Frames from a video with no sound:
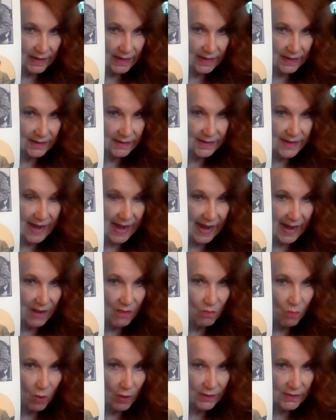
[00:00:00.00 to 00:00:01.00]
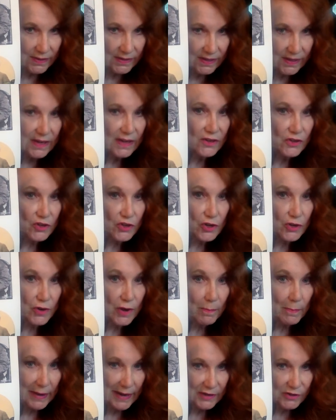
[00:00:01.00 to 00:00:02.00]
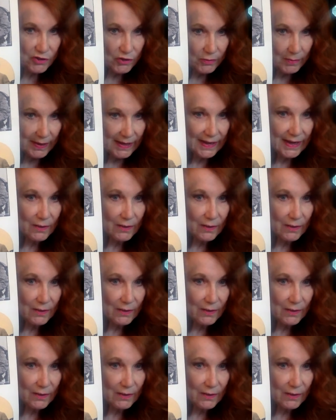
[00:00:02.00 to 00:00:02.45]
His name was Judah Benjamin.